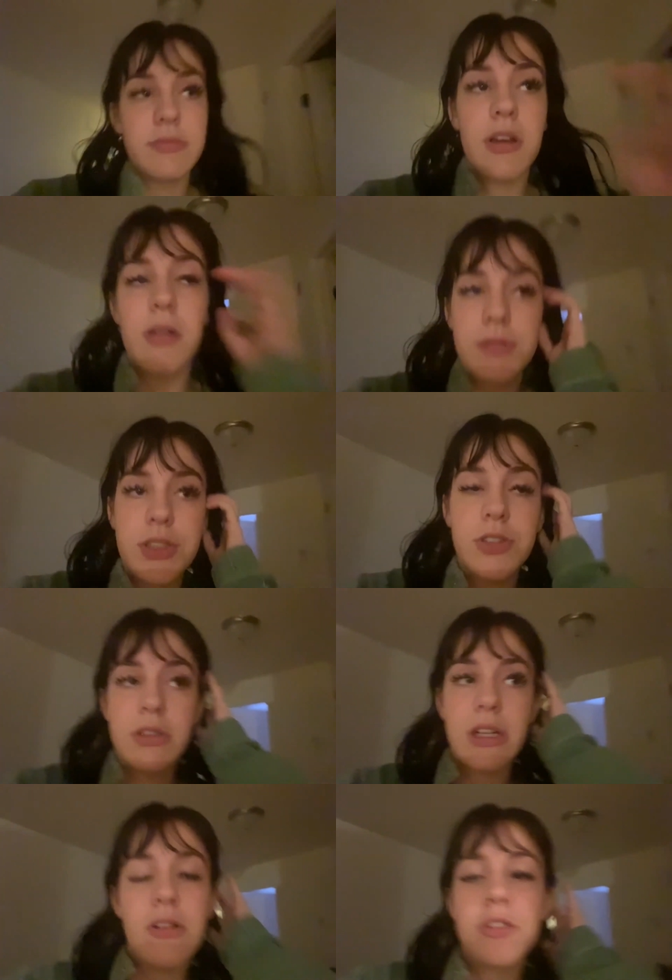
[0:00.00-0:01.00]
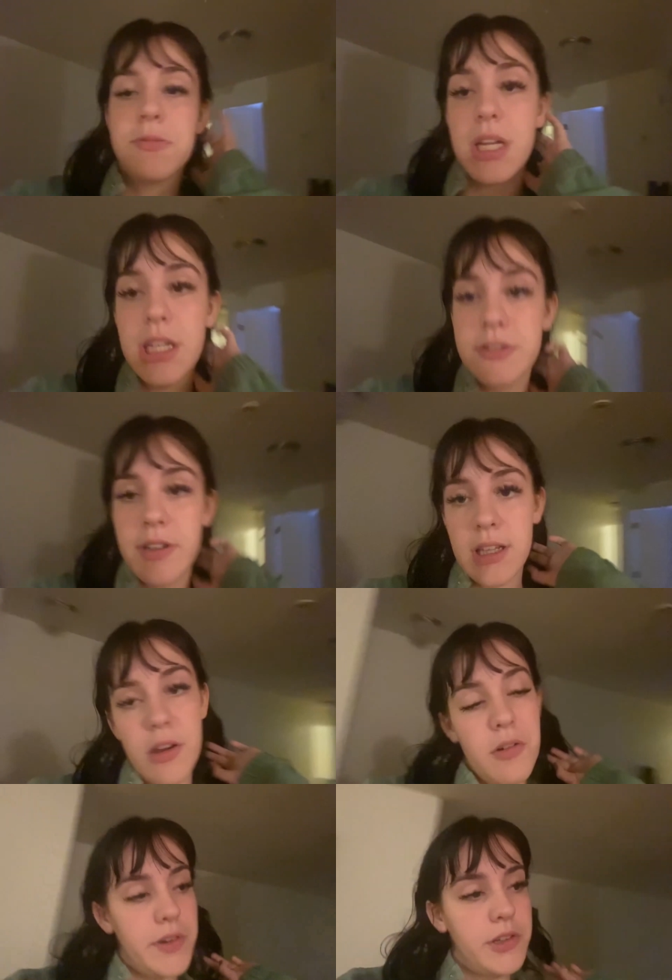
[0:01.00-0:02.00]
The student council meeting is finally
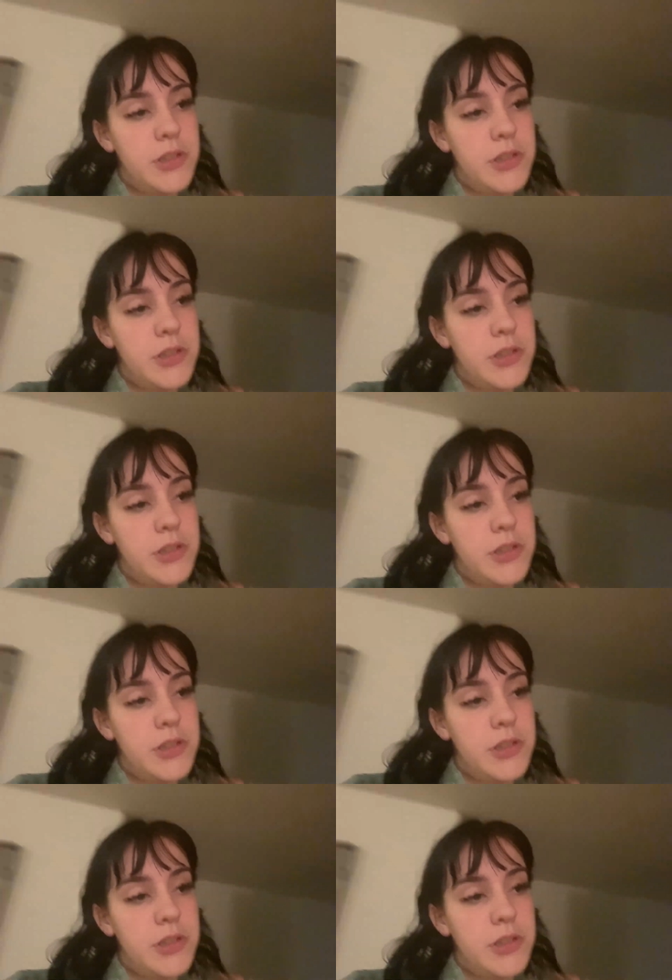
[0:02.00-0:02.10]
over.